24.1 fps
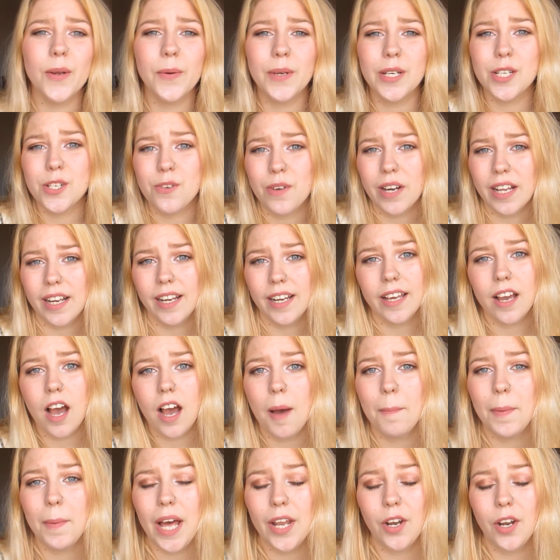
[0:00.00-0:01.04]
trickling
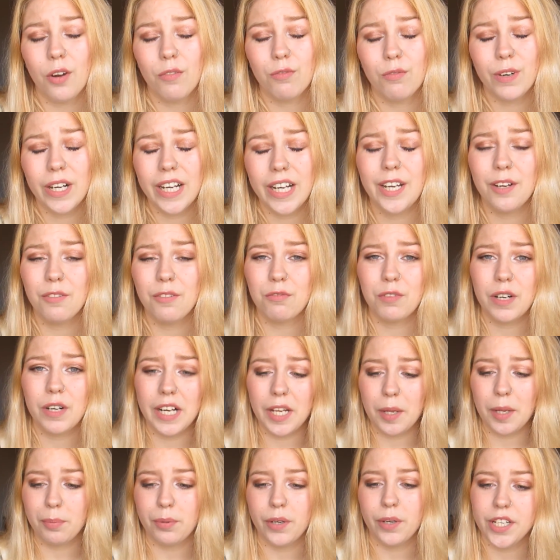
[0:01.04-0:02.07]
up, and I
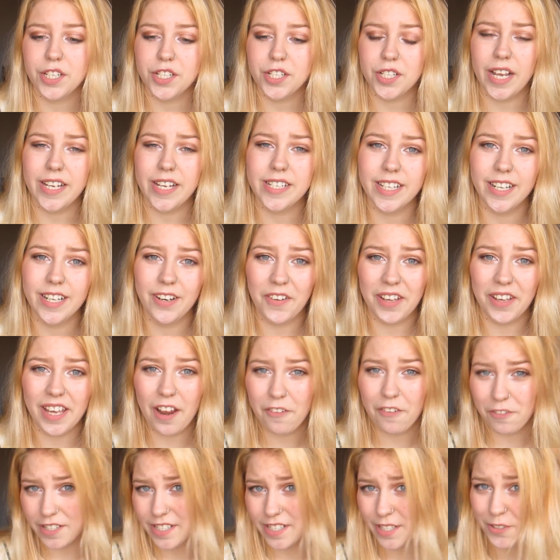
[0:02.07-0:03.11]
really appreciate it. Like
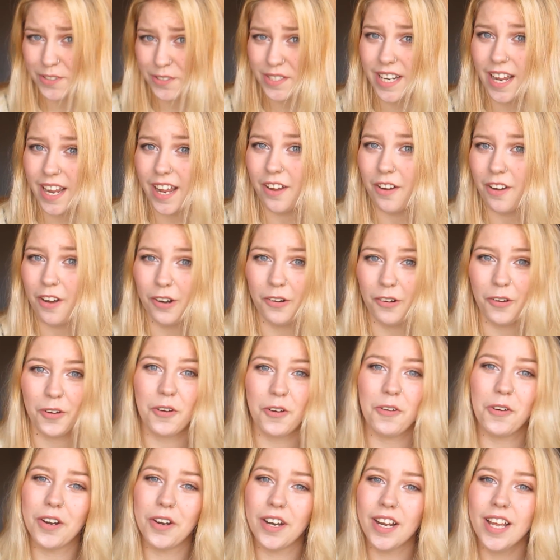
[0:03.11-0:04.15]
every single day I log
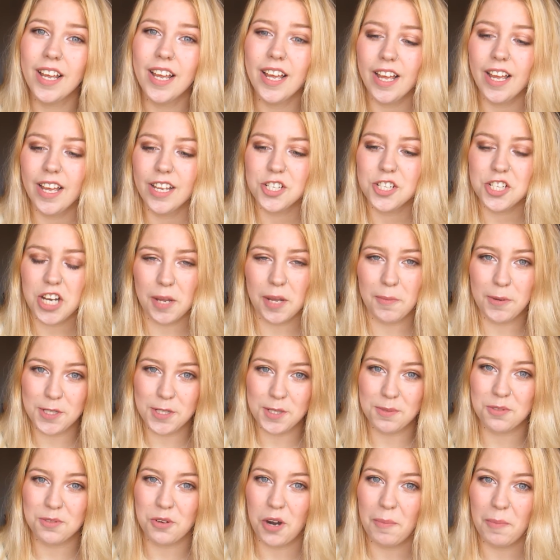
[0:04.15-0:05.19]
on, check my
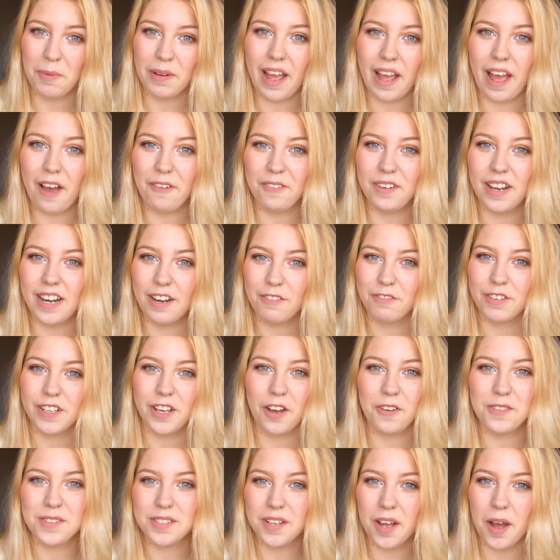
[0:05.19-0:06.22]
subscriber count, and if it
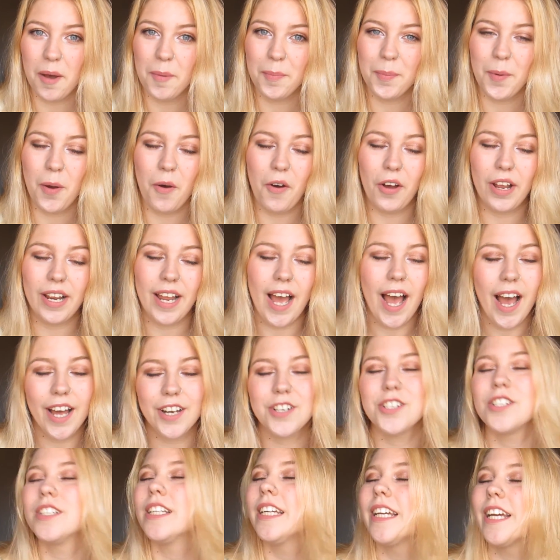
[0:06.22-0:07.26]
goes up, I
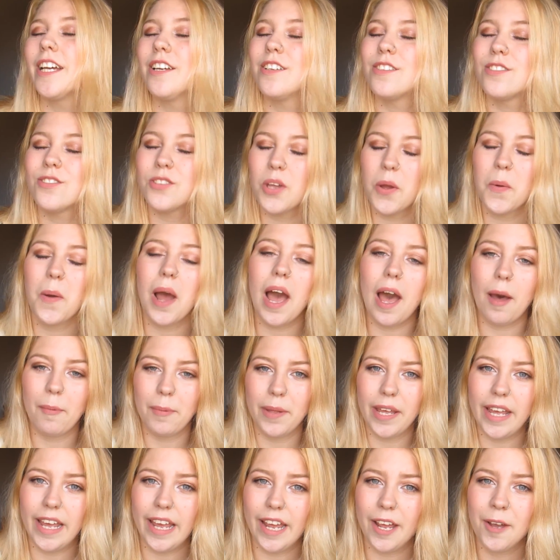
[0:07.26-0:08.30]
actually get so
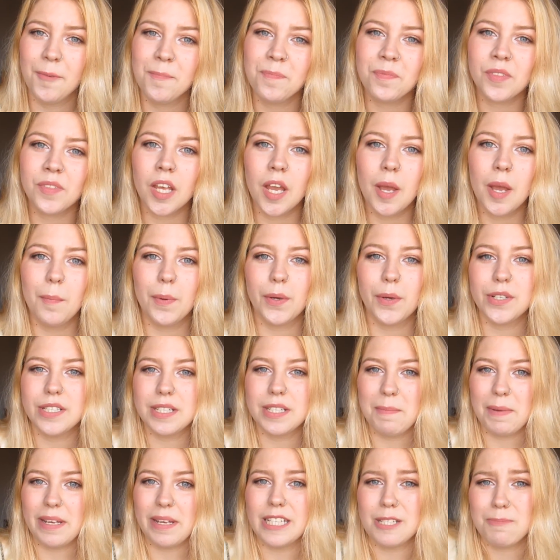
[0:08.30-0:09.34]
happy because
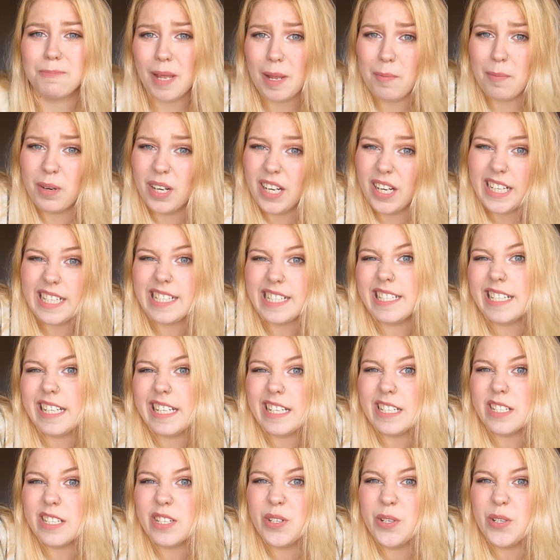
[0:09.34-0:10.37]
it means people are
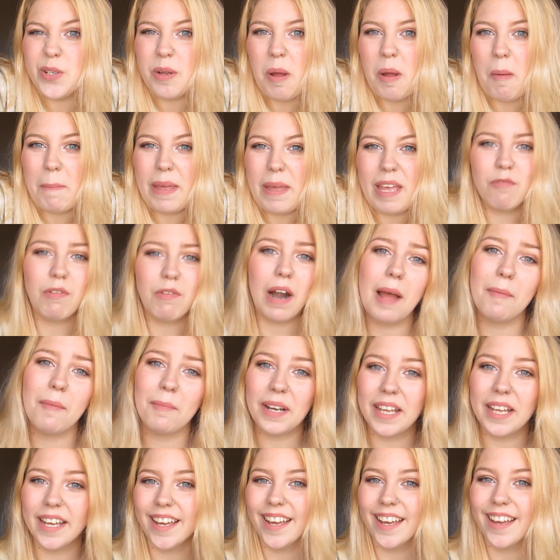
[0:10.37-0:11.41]
listening to me
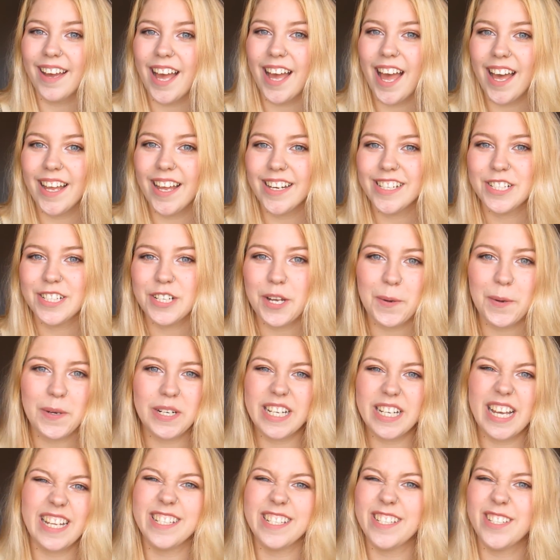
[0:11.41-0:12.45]
rambling, and no one
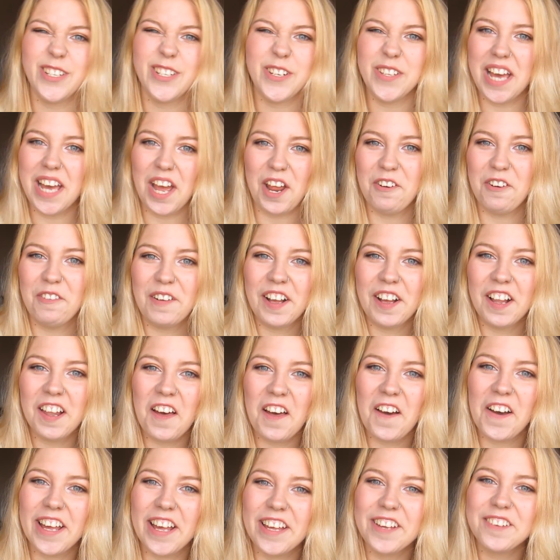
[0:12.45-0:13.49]
tends to do that in real
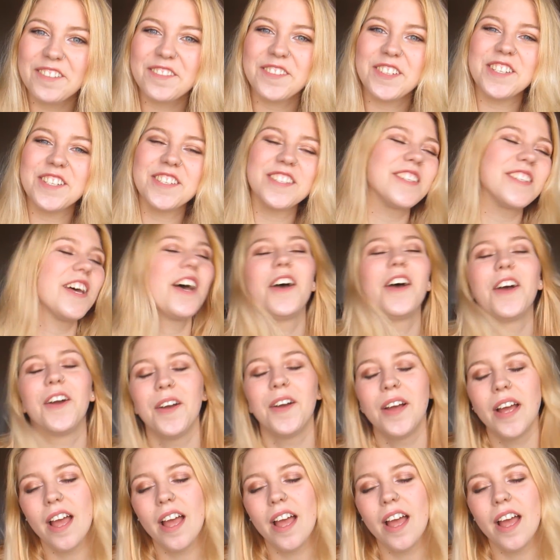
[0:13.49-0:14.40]
life. So